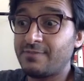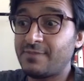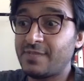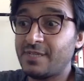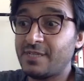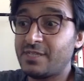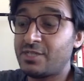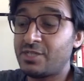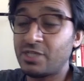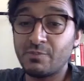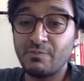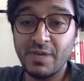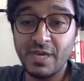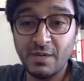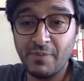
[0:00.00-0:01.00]
It's just
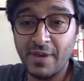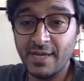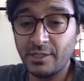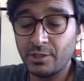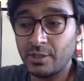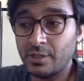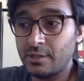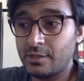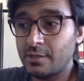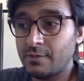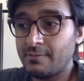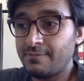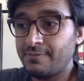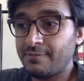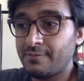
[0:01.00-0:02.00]
being patient,
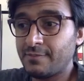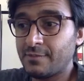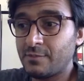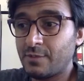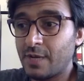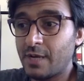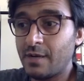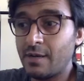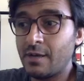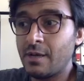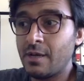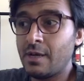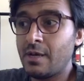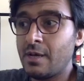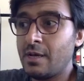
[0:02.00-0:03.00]
right?
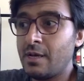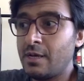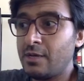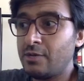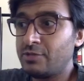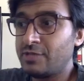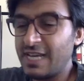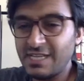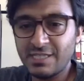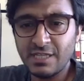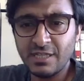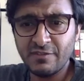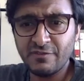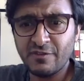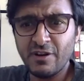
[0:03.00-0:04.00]
Tasting
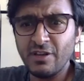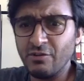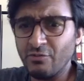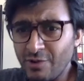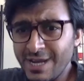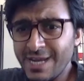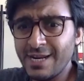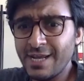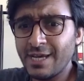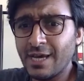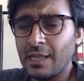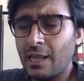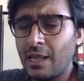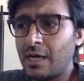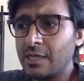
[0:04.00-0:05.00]
different, reading a
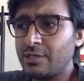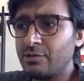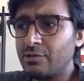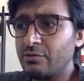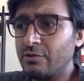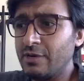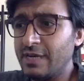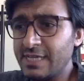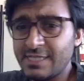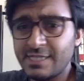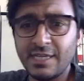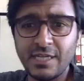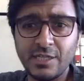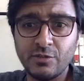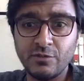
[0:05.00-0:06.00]
lot,
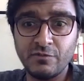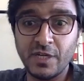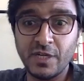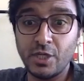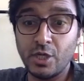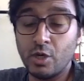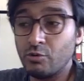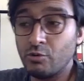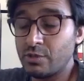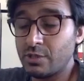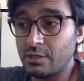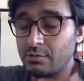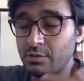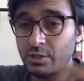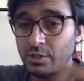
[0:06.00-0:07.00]
listening to videos,
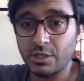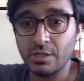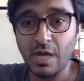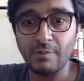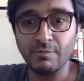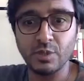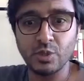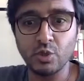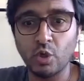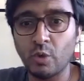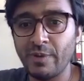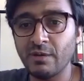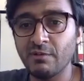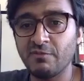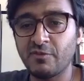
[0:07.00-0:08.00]
and just
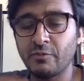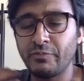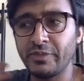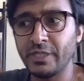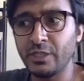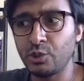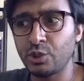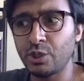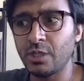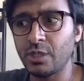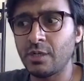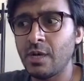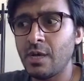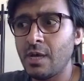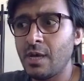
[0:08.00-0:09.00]
absorbing information,
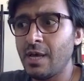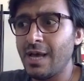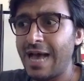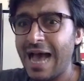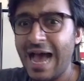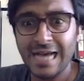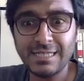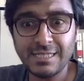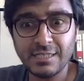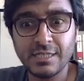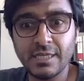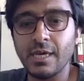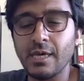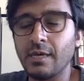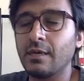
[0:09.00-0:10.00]

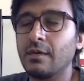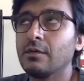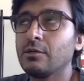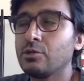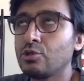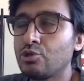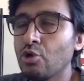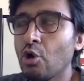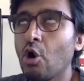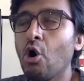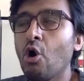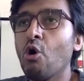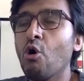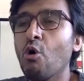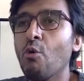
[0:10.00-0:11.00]
asking
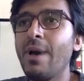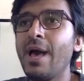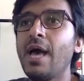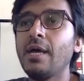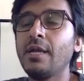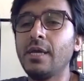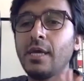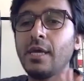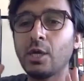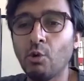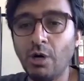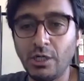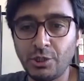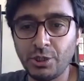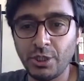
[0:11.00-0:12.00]
so many
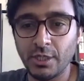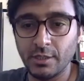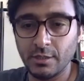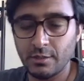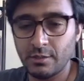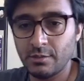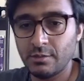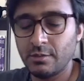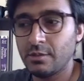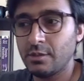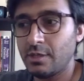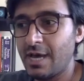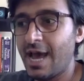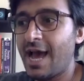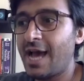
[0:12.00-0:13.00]
questions.
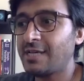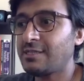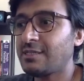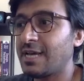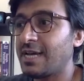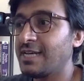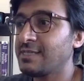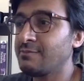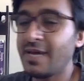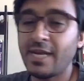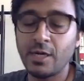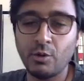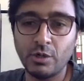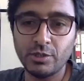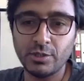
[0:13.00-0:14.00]
Ask as many
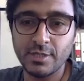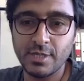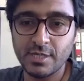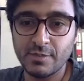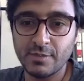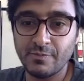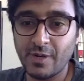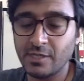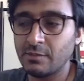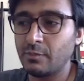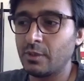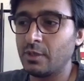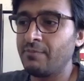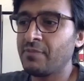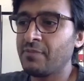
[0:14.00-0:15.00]
questions as
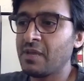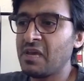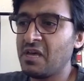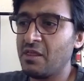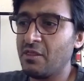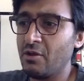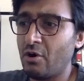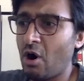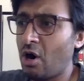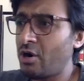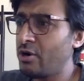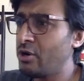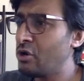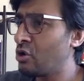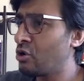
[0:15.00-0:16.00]
possible. There are
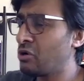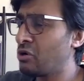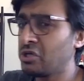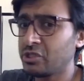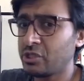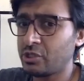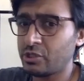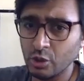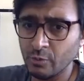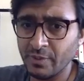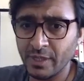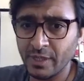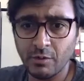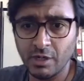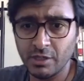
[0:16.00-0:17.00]
no
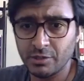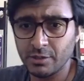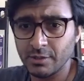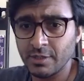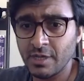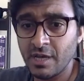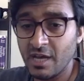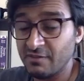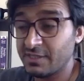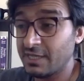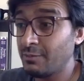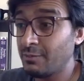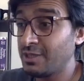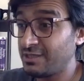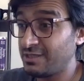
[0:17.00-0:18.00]
stupid questions. If
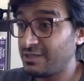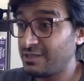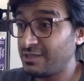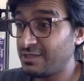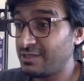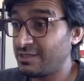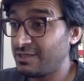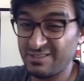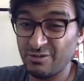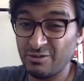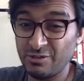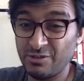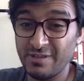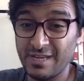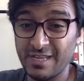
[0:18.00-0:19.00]
someone asked you,
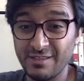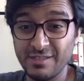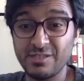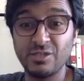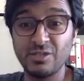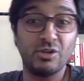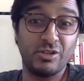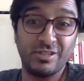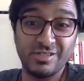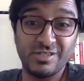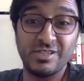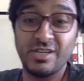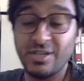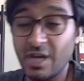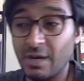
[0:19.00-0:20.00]
told you that this is
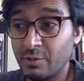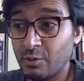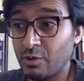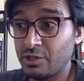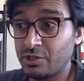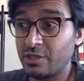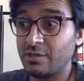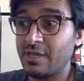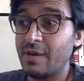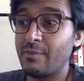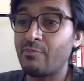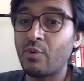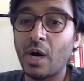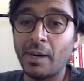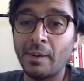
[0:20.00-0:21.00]
a dumb question, they're
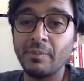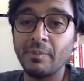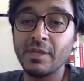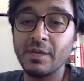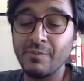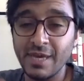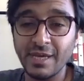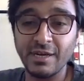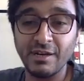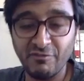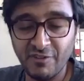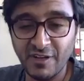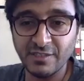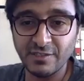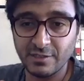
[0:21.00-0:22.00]
probably being
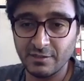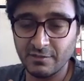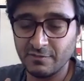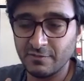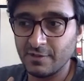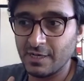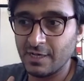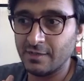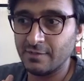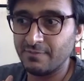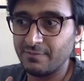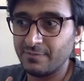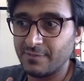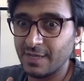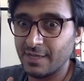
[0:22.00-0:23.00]
defensive,
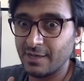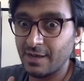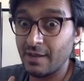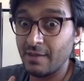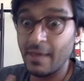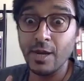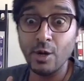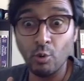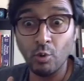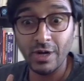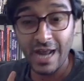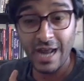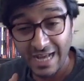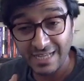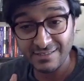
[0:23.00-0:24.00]
and they don't want
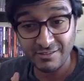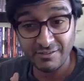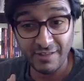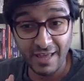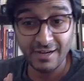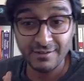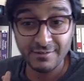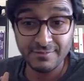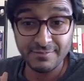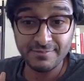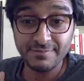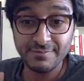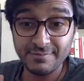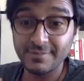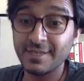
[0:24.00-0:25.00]
to answer that,
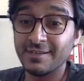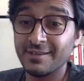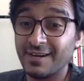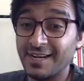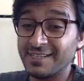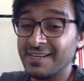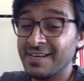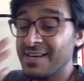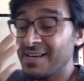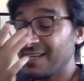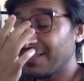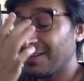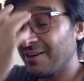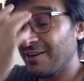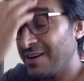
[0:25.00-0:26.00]
right?
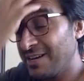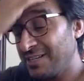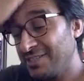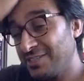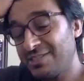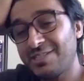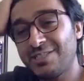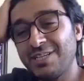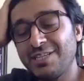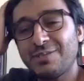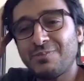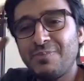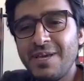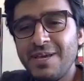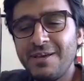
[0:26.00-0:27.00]
So just
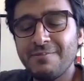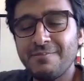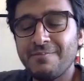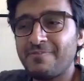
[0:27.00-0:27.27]
be